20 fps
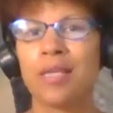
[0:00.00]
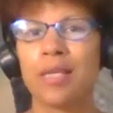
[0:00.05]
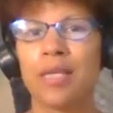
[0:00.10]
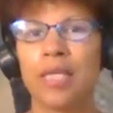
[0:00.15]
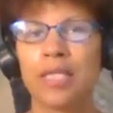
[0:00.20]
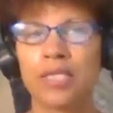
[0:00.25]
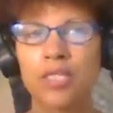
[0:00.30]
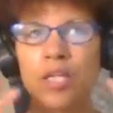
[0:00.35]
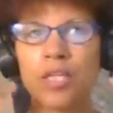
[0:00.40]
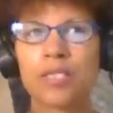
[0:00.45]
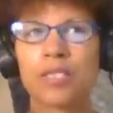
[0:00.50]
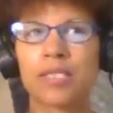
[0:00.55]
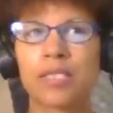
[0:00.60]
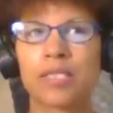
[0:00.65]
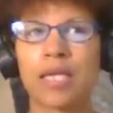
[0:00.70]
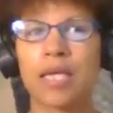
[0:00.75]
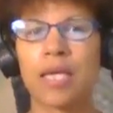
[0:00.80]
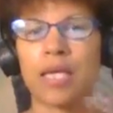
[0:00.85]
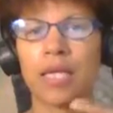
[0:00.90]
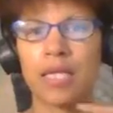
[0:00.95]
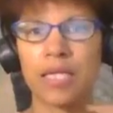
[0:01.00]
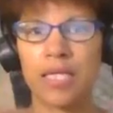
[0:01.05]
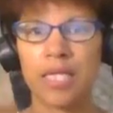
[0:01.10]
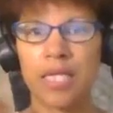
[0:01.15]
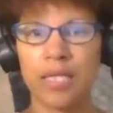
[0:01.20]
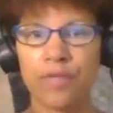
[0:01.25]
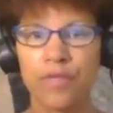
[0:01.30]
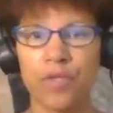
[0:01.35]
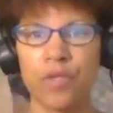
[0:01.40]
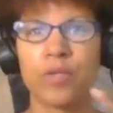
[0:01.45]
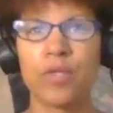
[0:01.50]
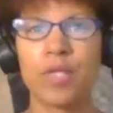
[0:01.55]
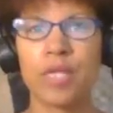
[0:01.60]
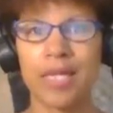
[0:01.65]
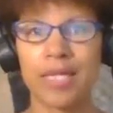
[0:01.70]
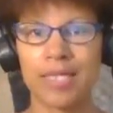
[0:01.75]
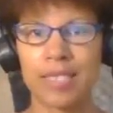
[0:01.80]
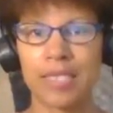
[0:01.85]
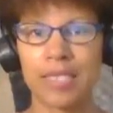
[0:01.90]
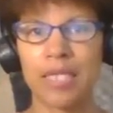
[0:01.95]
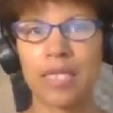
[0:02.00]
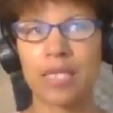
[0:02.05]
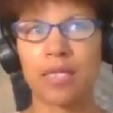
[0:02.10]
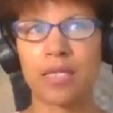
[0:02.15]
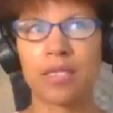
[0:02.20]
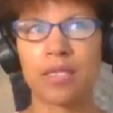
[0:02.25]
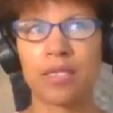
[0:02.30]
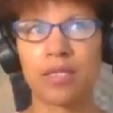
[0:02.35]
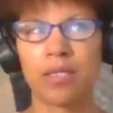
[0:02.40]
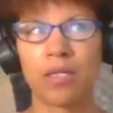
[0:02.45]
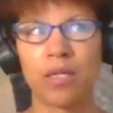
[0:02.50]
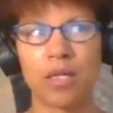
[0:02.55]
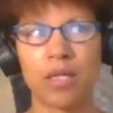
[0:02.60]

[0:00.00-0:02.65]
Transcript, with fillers: He starts to give you the idea